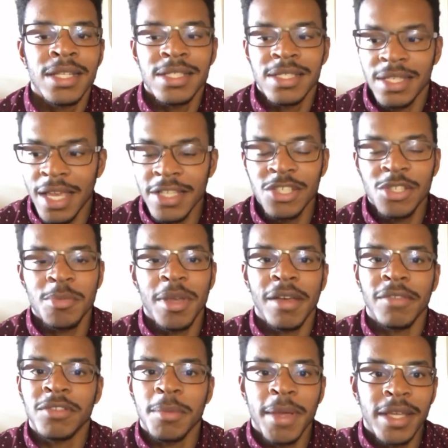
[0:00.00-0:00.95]
So yes, you may
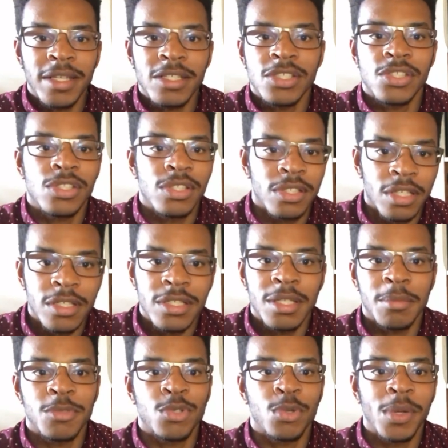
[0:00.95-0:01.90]
have to make
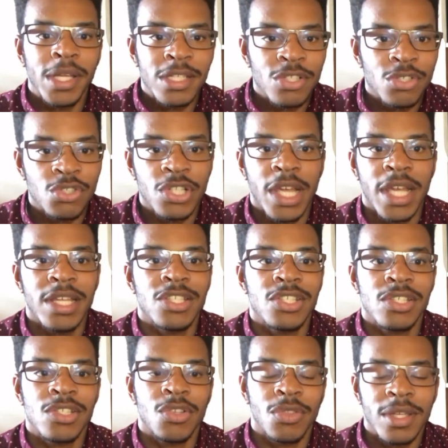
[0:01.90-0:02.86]
some tweaks or
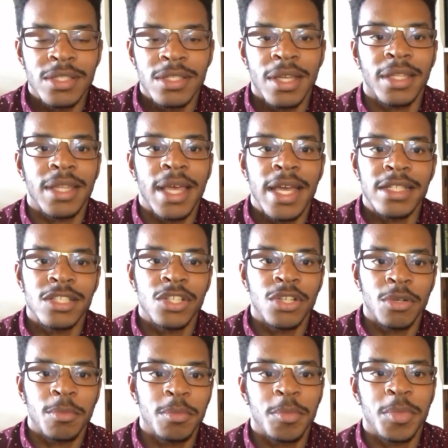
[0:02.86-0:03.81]
changes or things like that to
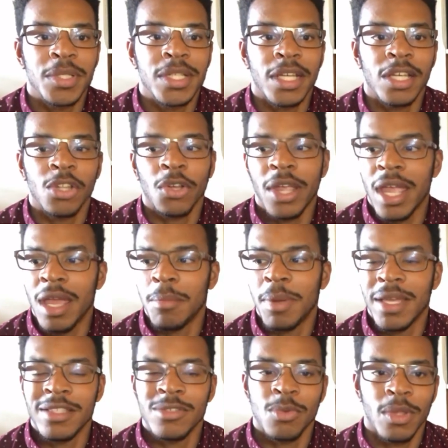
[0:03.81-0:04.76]
your particular campaigns,